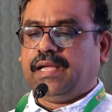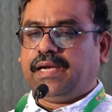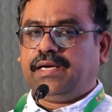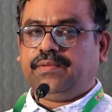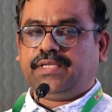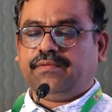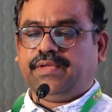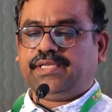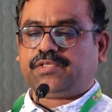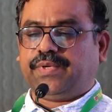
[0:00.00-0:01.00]
And there are
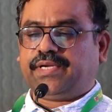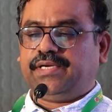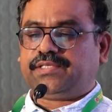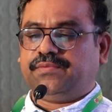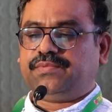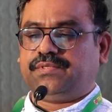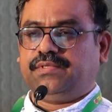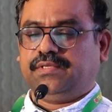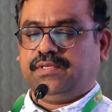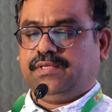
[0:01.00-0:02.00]
various mechanisms.
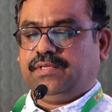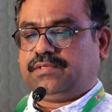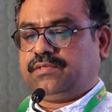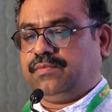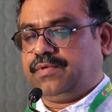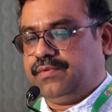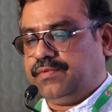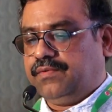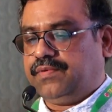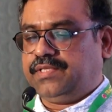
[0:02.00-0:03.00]
So
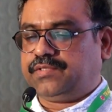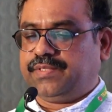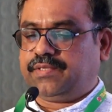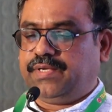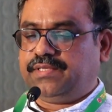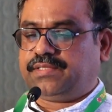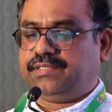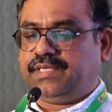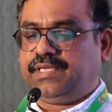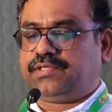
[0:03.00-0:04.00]
for this metabolic
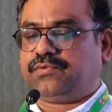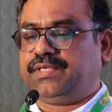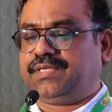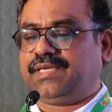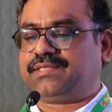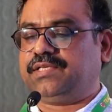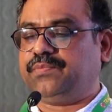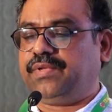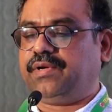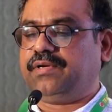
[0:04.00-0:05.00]
surgery, so it extends
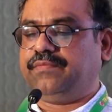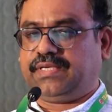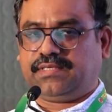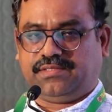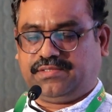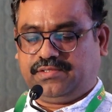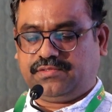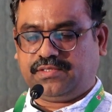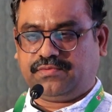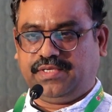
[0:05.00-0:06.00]
beyond weight loss. It's
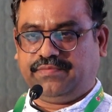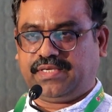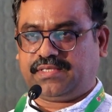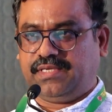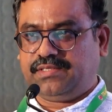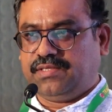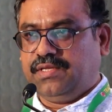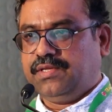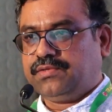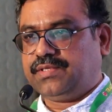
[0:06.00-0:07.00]
not only weight loss.
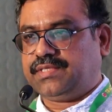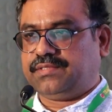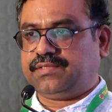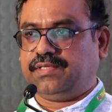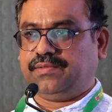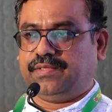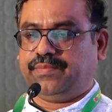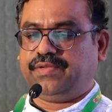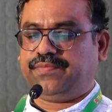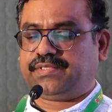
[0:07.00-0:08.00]
So it is, the
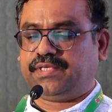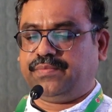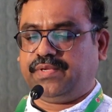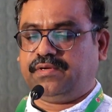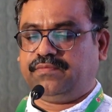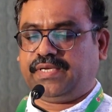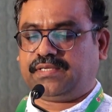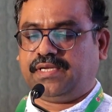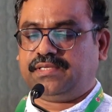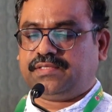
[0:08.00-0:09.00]
benefits are beyond
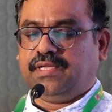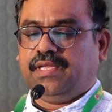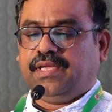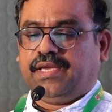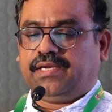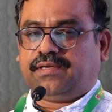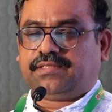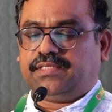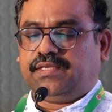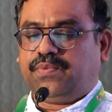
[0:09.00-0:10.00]
weight loss. It
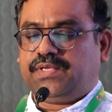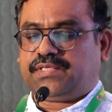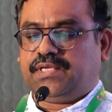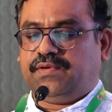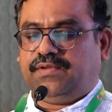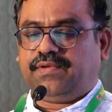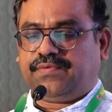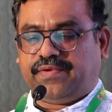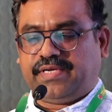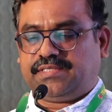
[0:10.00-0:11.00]
causes depletion of liver
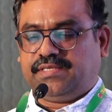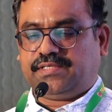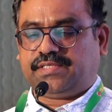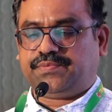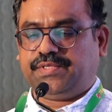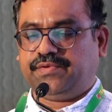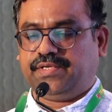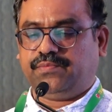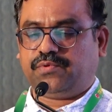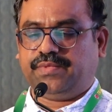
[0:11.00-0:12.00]
fat and subsequent
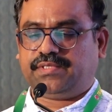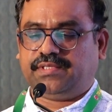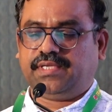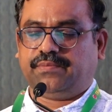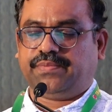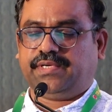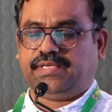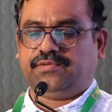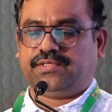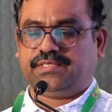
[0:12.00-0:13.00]
improvements in the hepatic
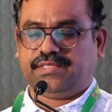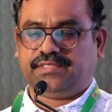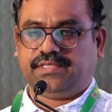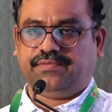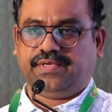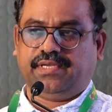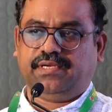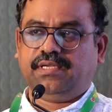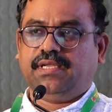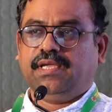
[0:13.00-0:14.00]
insulin sensitivity
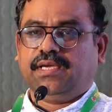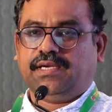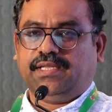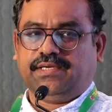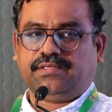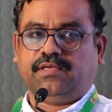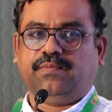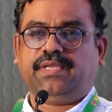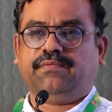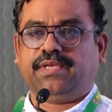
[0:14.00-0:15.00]
and clearance. There will
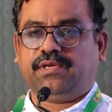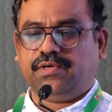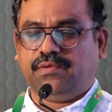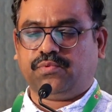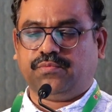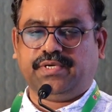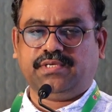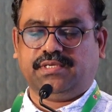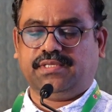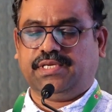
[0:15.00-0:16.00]
be very good improvement
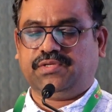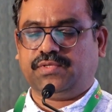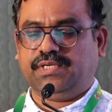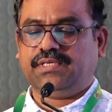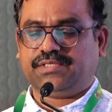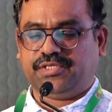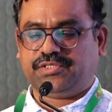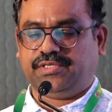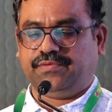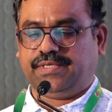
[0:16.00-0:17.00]
in the insulin
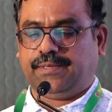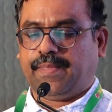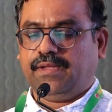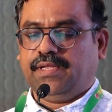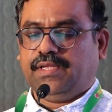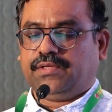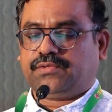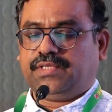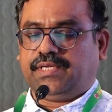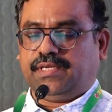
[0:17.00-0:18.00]
sensitivity.
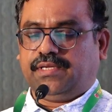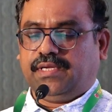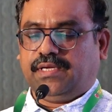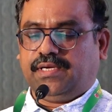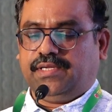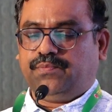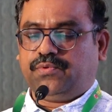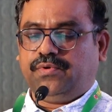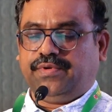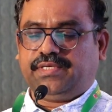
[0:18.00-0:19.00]
So the
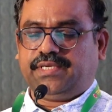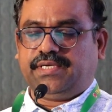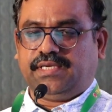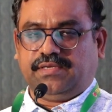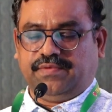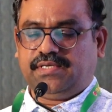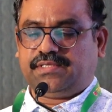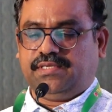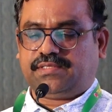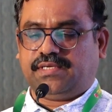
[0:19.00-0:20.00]
improved incretin
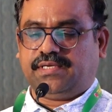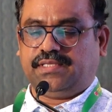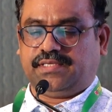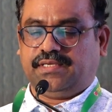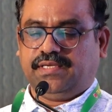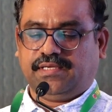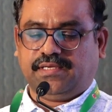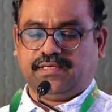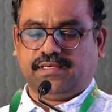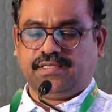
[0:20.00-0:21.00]
levels is
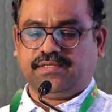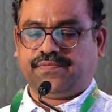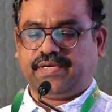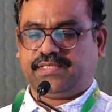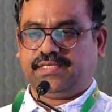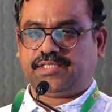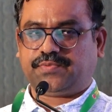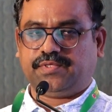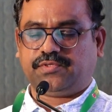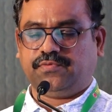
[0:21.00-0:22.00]
another factor
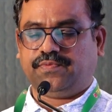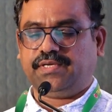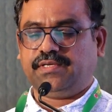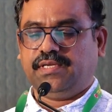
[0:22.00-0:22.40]
responsible for